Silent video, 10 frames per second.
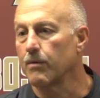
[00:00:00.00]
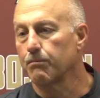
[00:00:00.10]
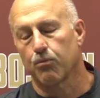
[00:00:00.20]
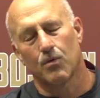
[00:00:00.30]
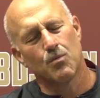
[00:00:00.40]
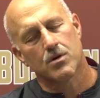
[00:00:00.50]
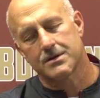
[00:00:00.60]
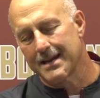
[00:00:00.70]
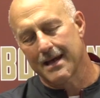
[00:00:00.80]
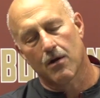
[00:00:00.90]
We worked
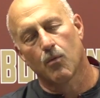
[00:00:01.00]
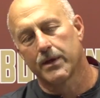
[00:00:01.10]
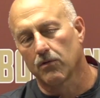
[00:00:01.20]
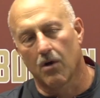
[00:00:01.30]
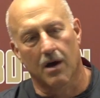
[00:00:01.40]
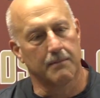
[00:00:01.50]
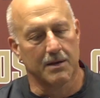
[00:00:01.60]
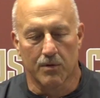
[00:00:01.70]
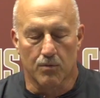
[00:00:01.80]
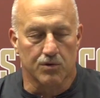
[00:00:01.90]
on that all week long. I
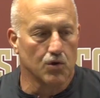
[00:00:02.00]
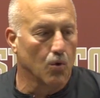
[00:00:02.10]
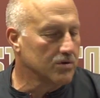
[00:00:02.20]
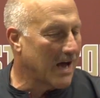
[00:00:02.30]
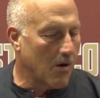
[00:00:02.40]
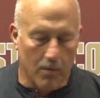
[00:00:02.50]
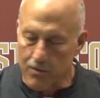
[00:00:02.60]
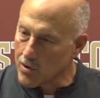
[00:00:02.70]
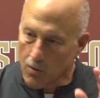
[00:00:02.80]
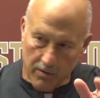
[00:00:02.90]
mean, there was no doubt we
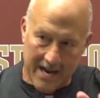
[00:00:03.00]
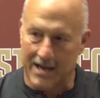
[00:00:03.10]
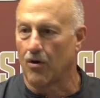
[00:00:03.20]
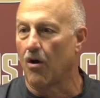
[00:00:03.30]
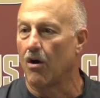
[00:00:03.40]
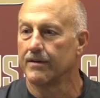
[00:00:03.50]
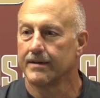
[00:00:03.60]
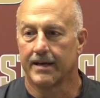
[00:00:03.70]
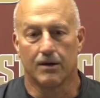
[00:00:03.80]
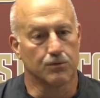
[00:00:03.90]
were going to that call,
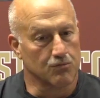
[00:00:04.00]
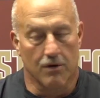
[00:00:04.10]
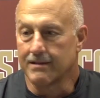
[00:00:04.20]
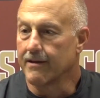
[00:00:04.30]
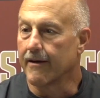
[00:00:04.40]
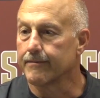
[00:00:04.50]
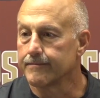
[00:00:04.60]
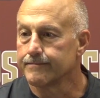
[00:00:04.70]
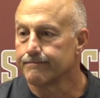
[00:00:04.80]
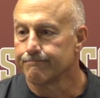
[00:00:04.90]
and it was right there.
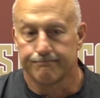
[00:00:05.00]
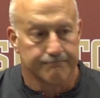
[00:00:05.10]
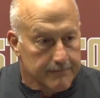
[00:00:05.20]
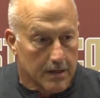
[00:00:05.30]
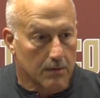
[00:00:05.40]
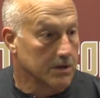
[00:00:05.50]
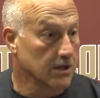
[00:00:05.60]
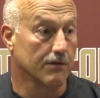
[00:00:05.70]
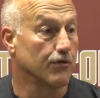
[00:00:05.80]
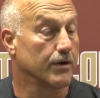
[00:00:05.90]
You know, we
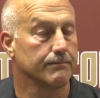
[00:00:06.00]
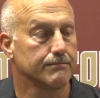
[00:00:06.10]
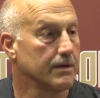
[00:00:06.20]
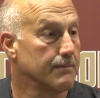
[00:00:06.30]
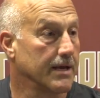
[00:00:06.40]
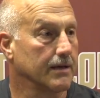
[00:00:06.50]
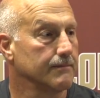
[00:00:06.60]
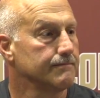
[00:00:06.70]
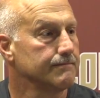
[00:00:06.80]
didn't convert it. We didn't make it.